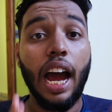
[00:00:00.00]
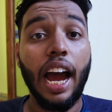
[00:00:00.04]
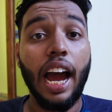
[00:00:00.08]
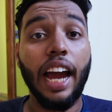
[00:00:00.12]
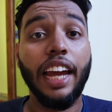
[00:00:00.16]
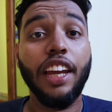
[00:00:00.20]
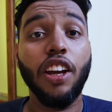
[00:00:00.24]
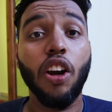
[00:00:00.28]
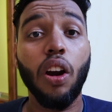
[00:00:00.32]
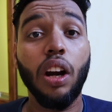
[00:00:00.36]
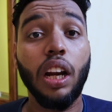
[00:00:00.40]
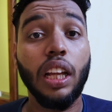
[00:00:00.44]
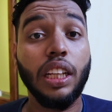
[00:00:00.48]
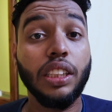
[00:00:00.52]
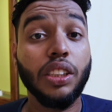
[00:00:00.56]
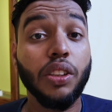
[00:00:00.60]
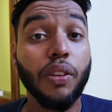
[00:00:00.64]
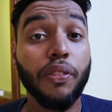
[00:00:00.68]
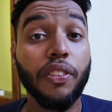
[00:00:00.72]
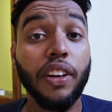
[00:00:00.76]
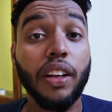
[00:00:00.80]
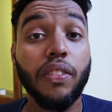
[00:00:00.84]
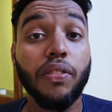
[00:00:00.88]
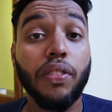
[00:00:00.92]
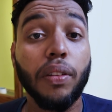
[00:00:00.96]
Hi all, it's
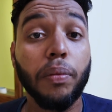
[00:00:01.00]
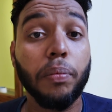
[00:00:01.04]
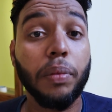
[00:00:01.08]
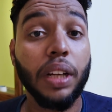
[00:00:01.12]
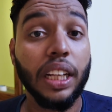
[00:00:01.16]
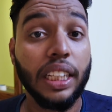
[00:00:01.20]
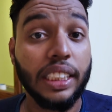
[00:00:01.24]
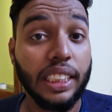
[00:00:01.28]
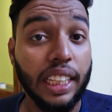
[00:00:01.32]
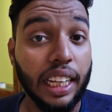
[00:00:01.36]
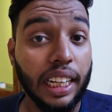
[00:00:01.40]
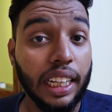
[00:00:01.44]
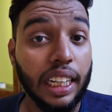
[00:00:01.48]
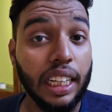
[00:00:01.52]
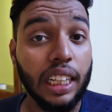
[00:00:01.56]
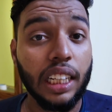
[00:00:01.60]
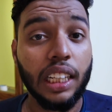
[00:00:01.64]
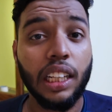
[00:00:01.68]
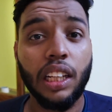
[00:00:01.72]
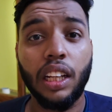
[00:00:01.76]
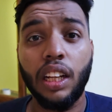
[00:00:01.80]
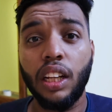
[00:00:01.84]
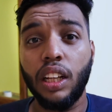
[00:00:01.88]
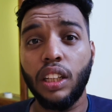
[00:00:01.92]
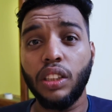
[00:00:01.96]
Safwan from TechCycle.
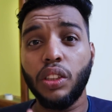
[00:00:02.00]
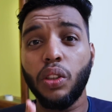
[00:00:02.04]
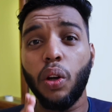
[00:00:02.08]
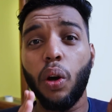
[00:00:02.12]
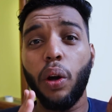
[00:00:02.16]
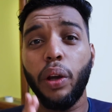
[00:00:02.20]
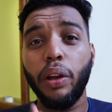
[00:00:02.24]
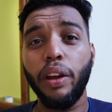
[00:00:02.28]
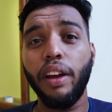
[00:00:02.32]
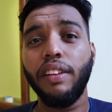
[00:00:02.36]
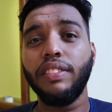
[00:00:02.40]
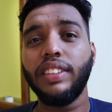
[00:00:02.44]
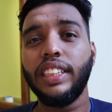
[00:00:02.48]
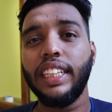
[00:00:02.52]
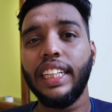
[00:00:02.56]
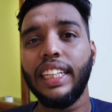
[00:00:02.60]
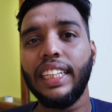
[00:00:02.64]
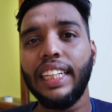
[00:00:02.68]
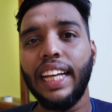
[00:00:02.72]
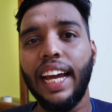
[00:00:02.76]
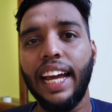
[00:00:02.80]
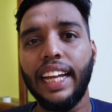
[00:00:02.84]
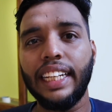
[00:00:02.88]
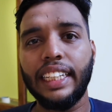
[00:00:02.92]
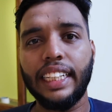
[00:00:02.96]
So you have
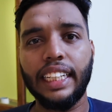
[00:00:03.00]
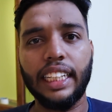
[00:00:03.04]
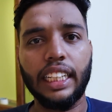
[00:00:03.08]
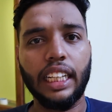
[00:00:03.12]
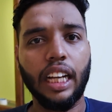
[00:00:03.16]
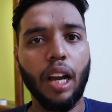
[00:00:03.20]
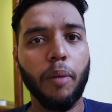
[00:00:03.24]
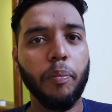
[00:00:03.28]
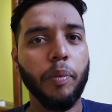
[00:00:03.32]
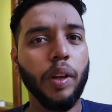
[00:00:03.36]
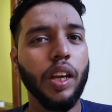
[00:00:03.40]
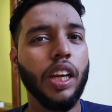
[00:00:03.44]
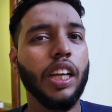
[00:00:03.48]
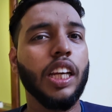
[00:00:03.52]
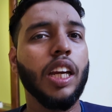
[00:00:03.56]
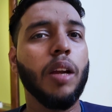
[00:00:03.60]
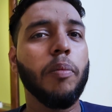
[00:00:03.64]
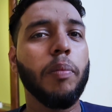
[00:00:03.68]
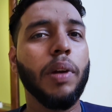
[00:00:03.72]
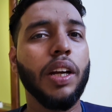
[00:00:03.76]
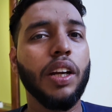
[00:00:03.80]
seen that community